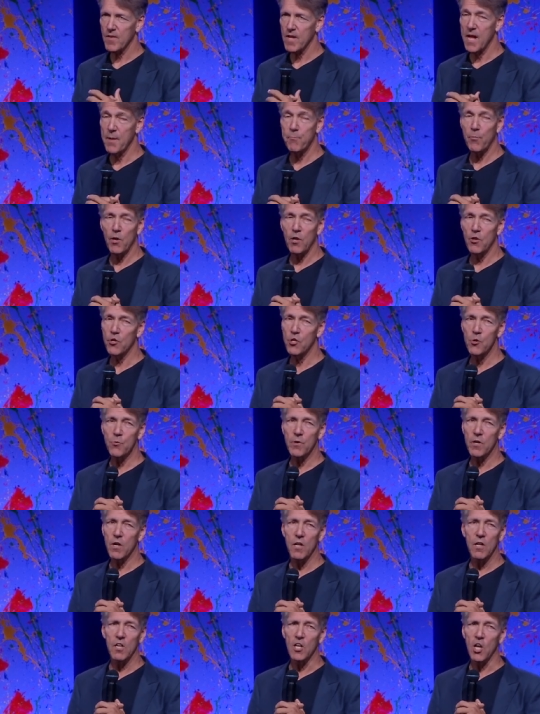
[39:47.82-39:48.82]
And Paul knew
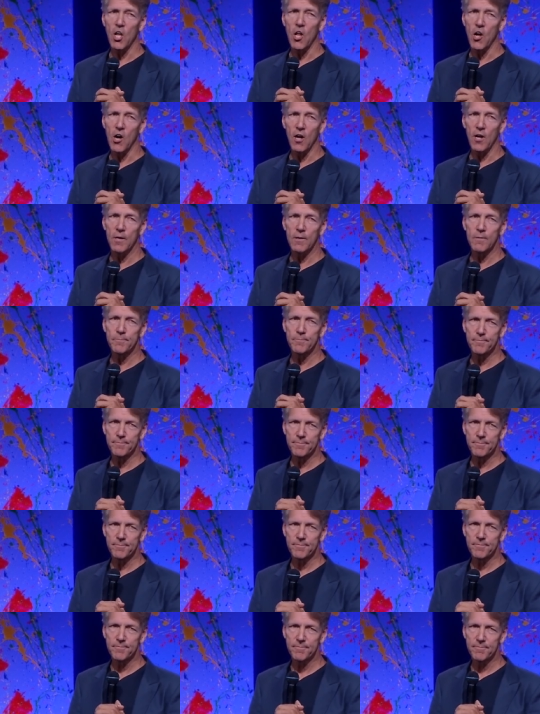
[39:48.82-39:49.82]
it all along.
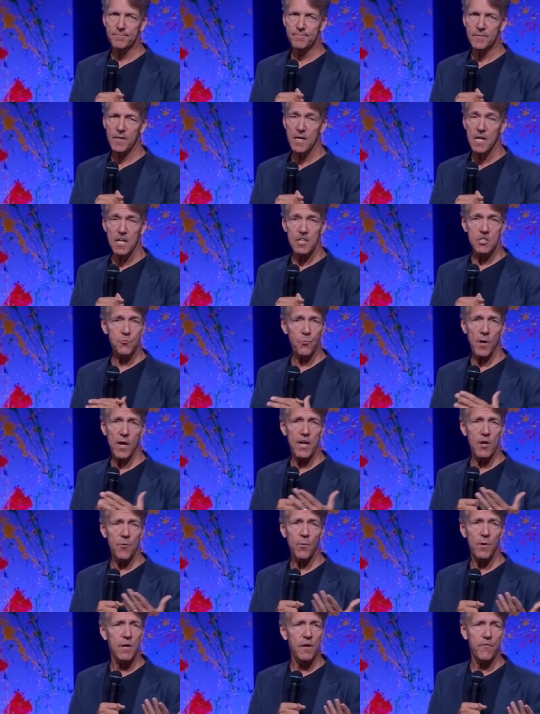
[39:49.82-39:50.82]
That's why
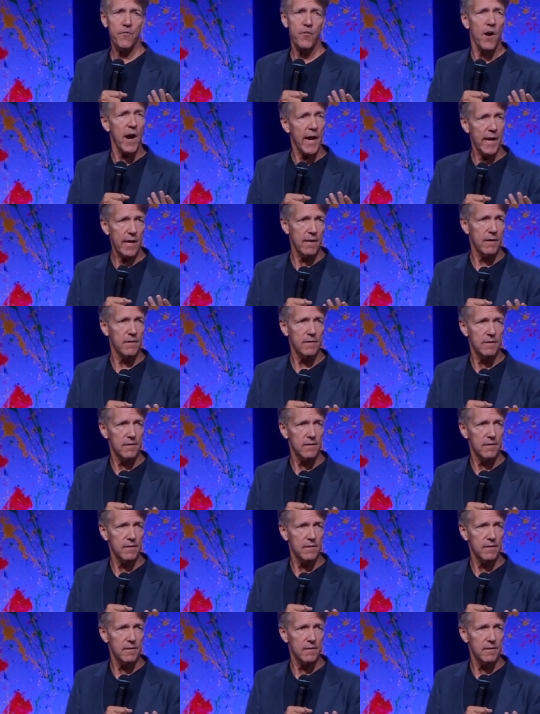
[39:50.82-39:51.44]
he wasn't afraid.